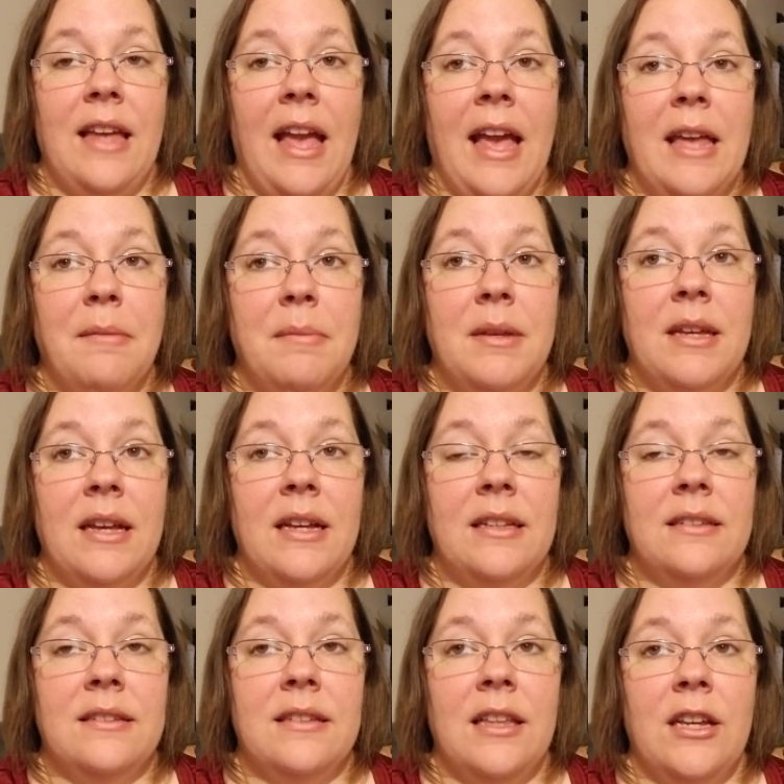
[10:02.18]
and
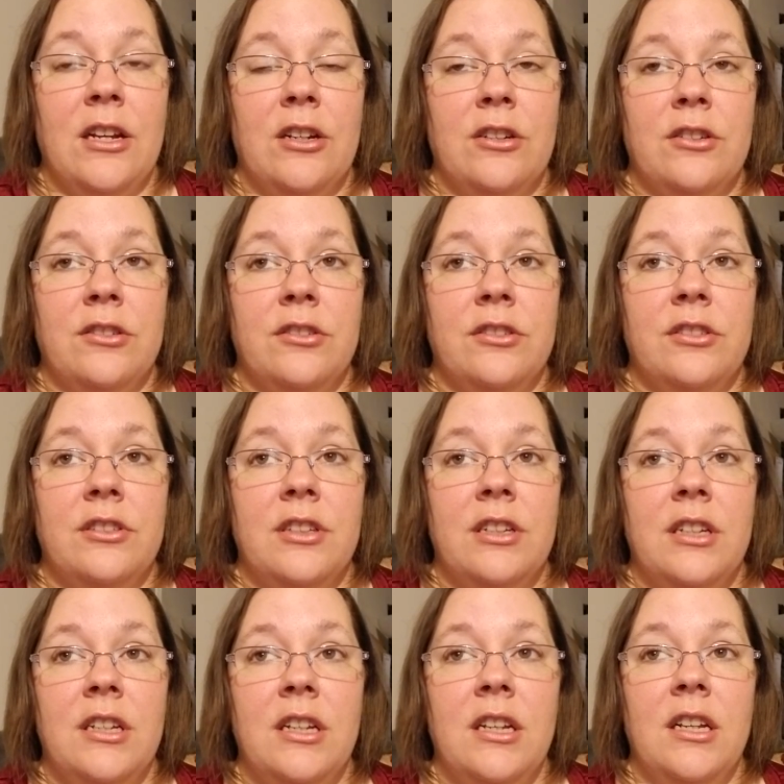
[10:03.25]
because there's
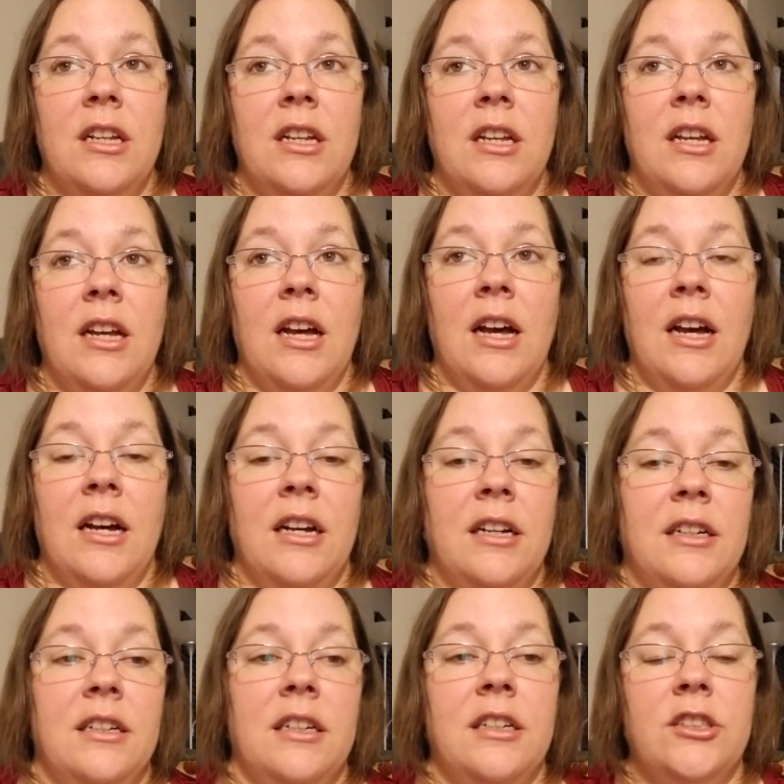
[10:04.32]

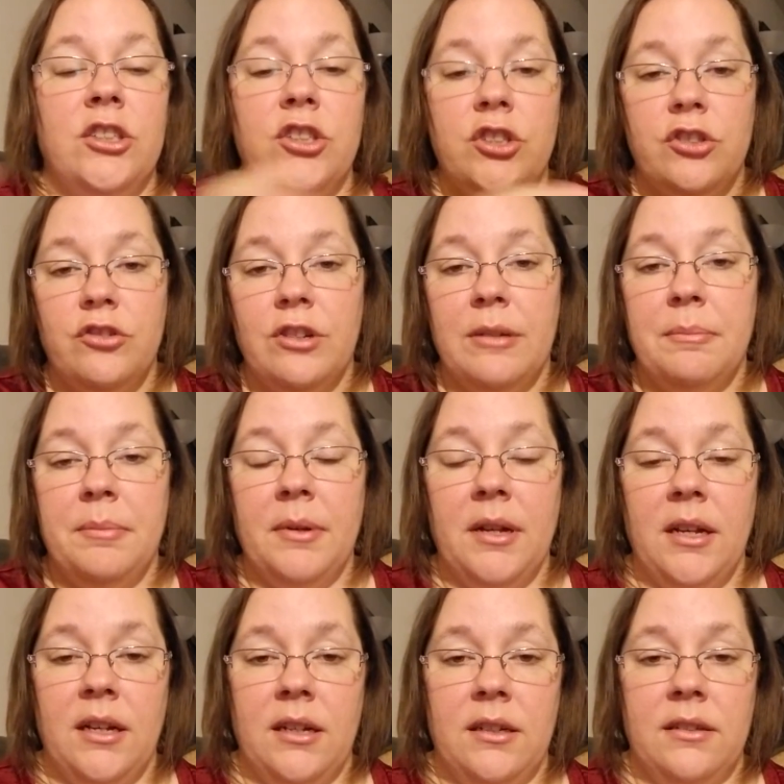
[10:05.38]
a strip
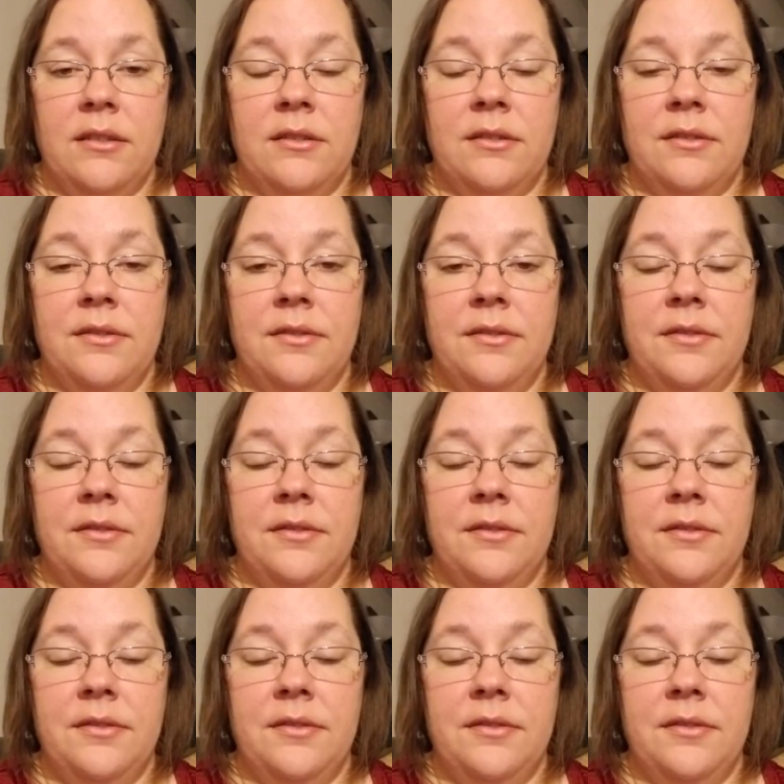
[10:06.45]
of